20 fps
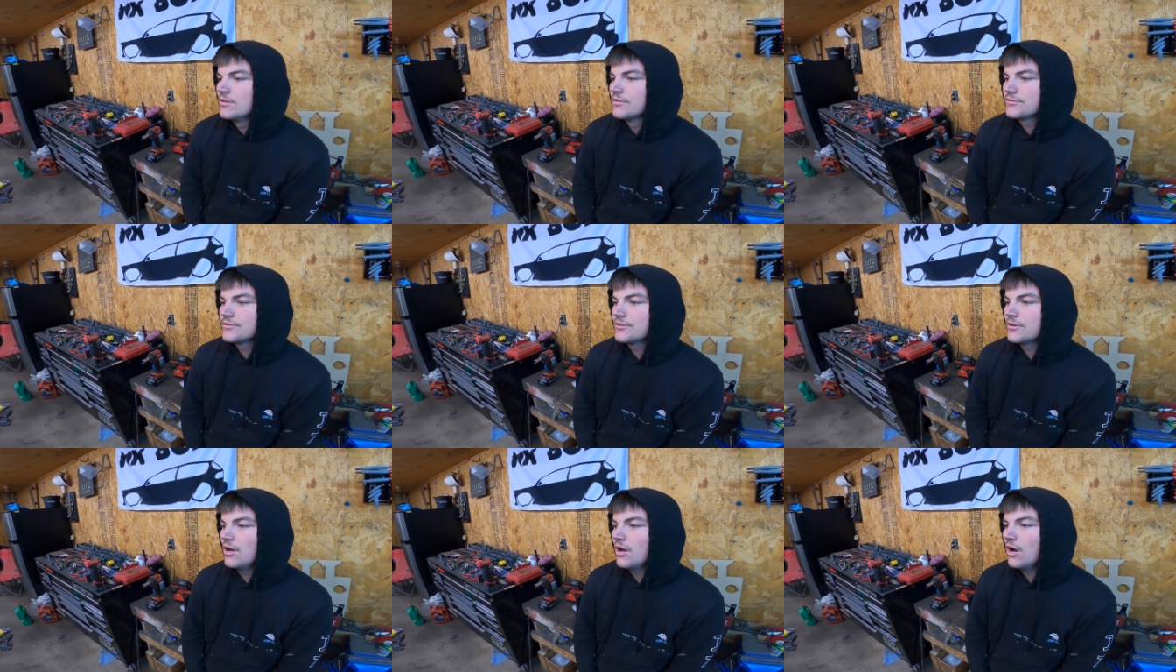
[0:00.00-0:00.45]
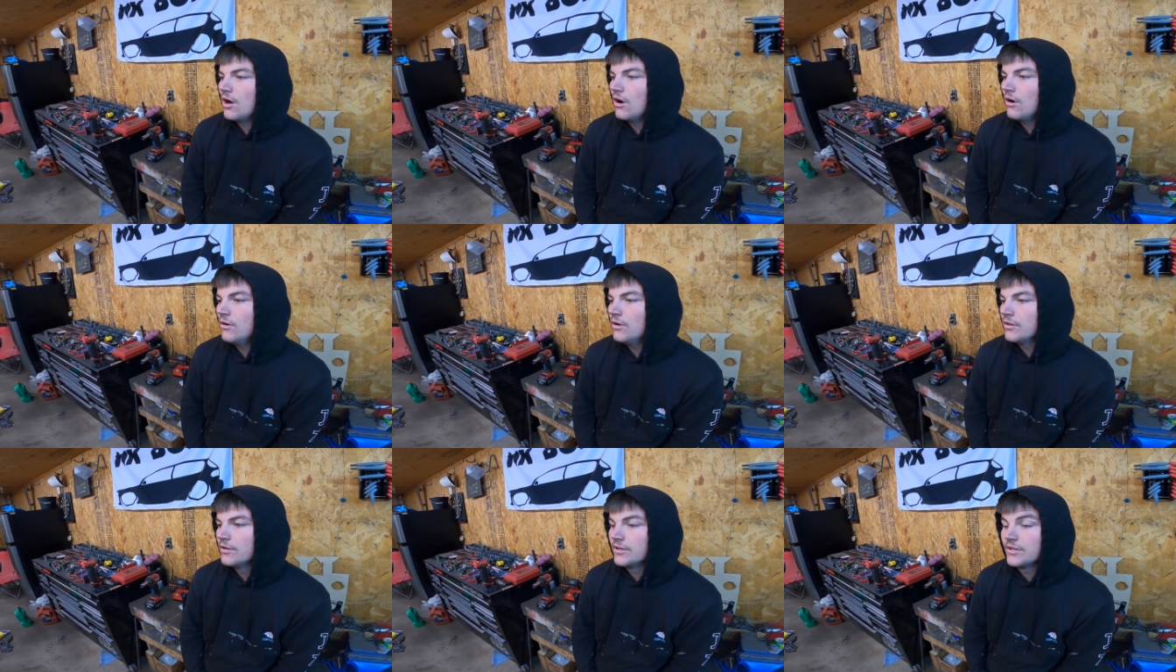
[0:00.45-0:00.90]

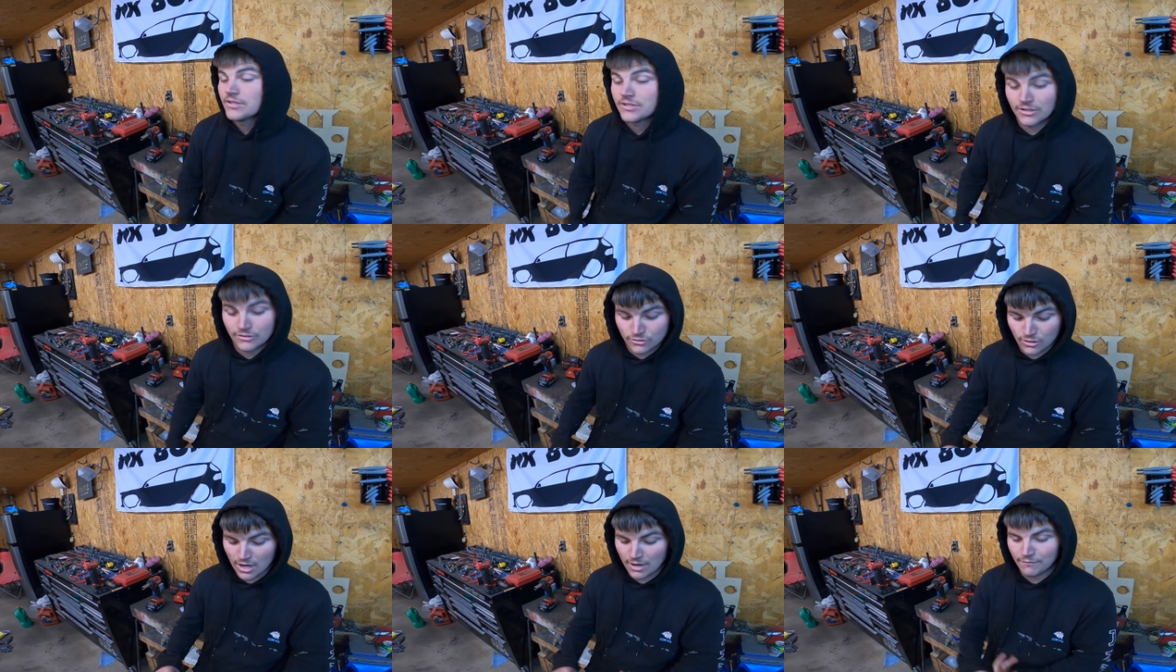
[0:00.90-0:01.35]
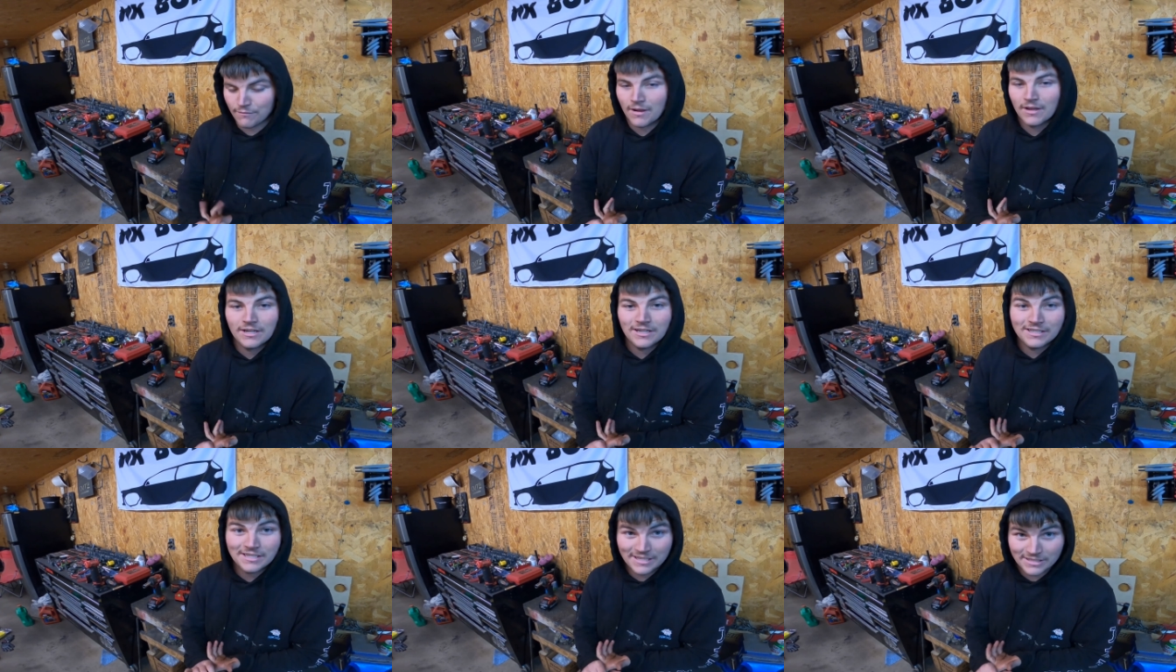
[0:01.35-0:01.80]
So he's gonna try and
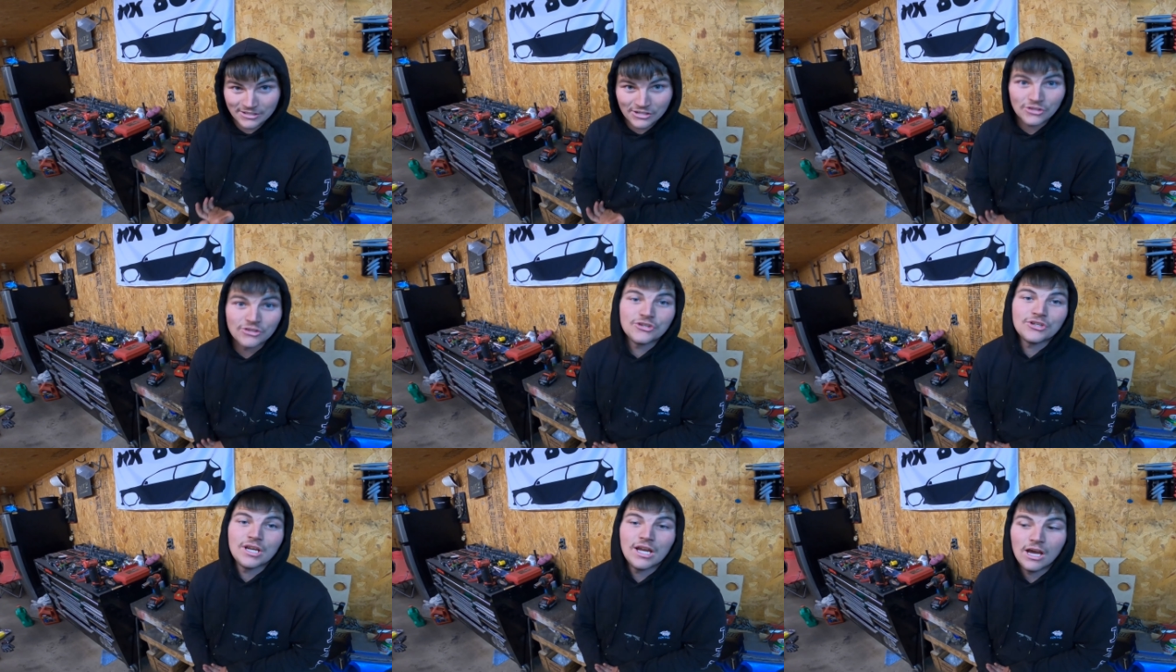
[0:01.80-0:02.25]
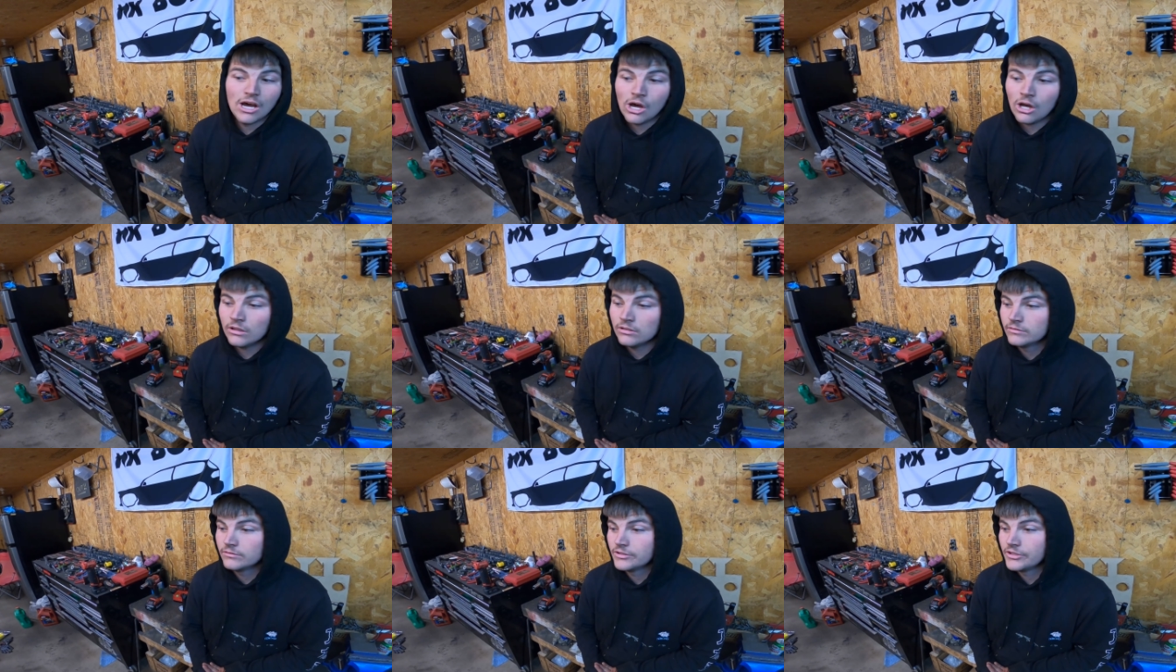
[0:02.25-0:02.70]
find a decent
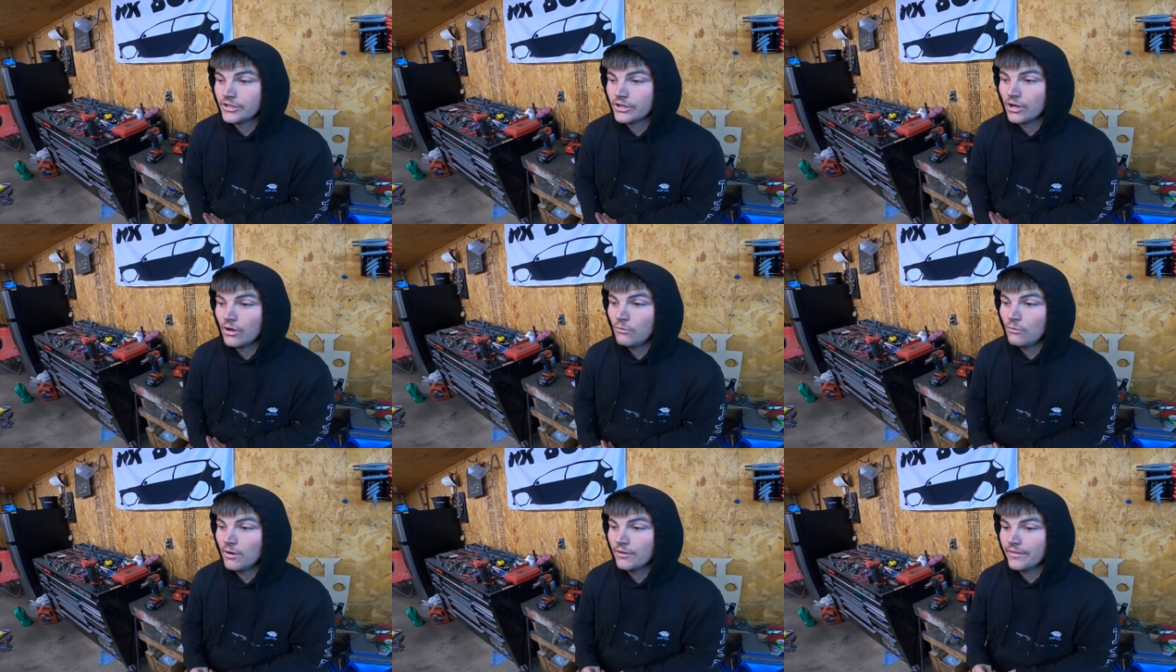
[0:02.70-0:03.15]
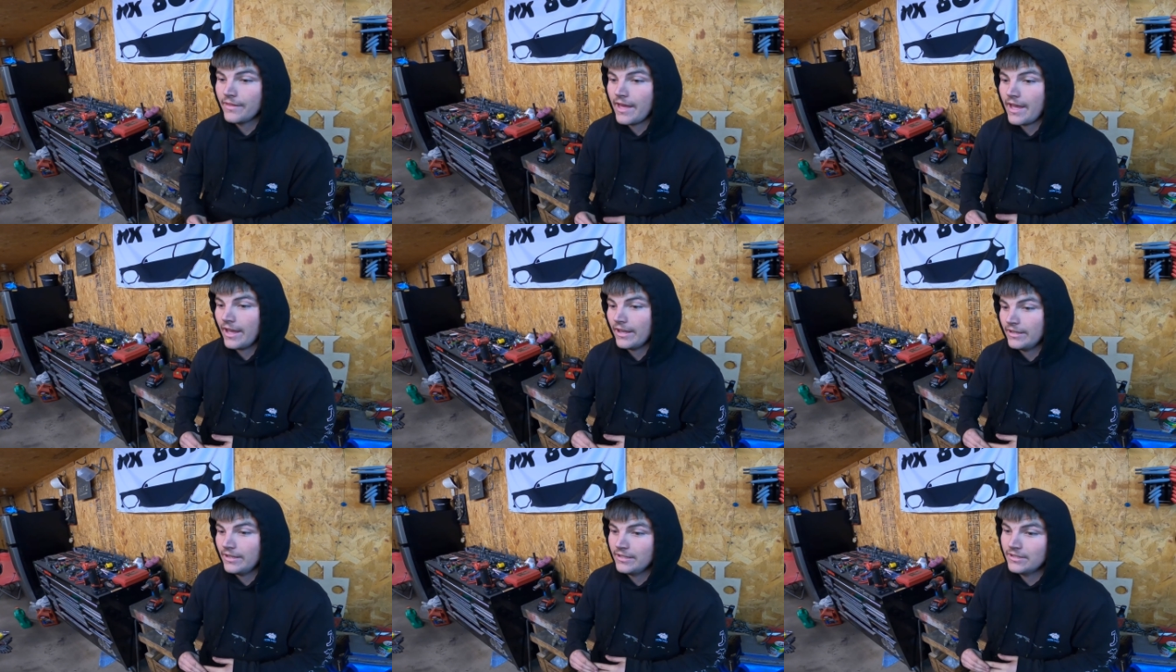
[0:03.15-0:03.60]
shell, one
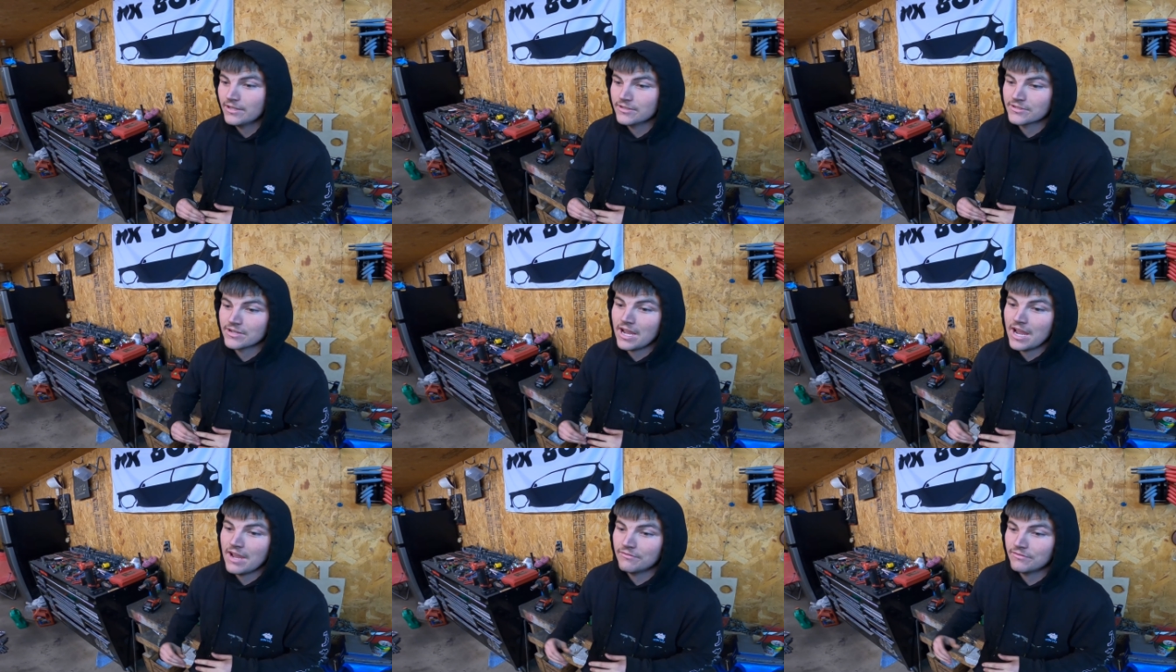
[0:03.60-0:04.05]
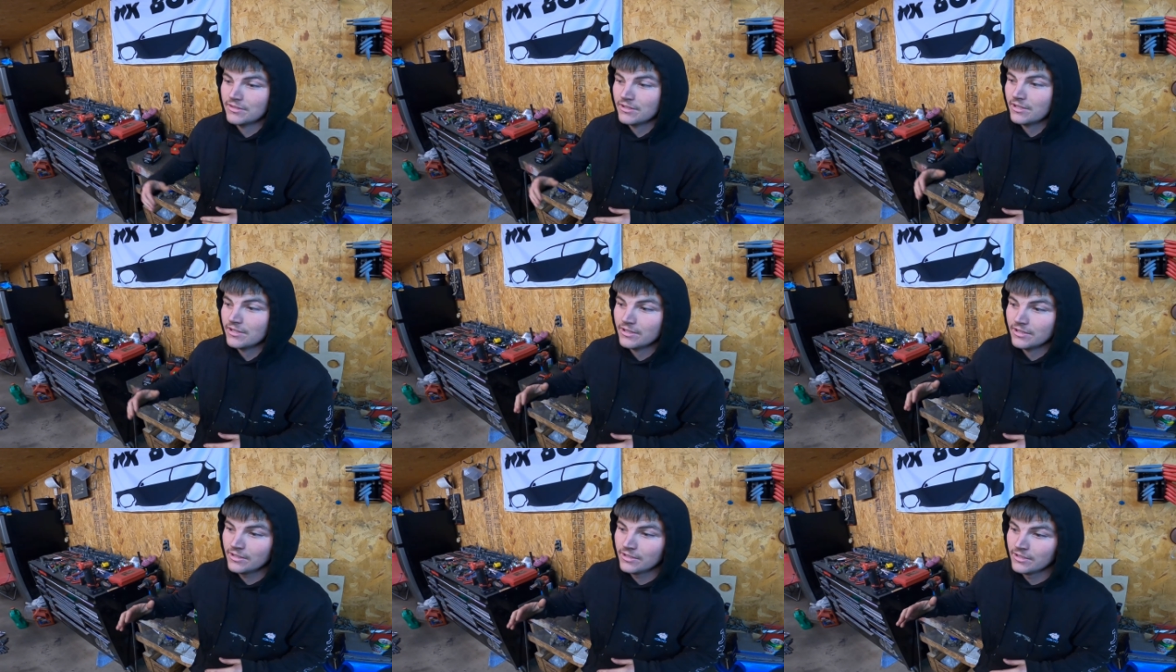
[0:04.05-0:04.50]
that he doesn't have
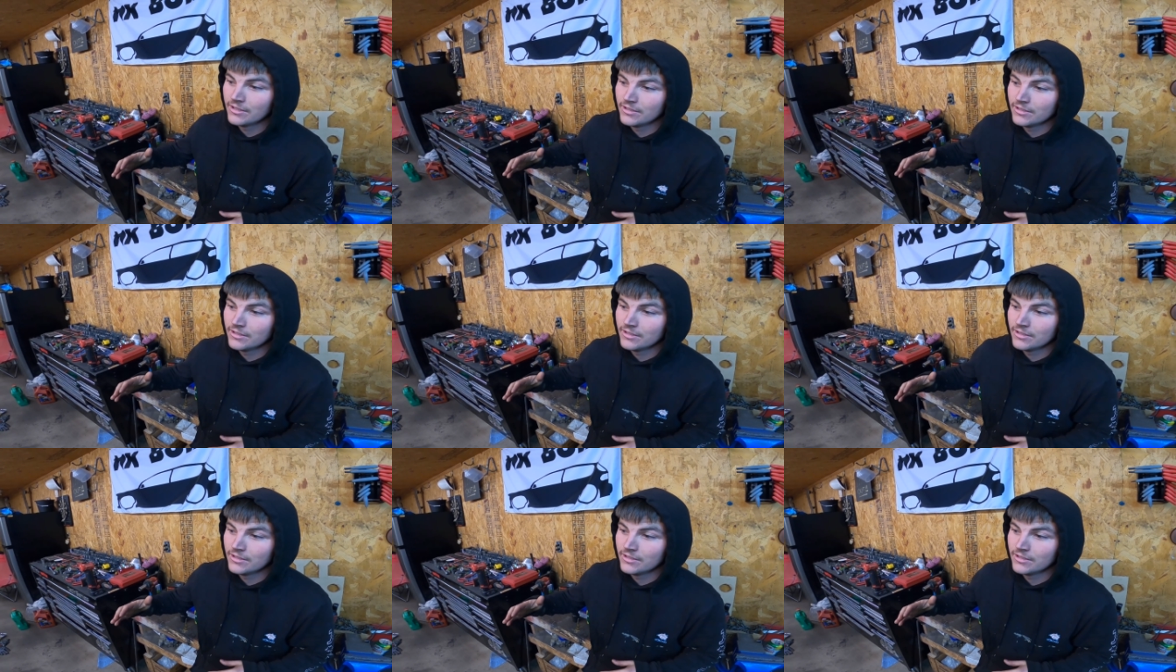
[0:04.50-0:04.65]
to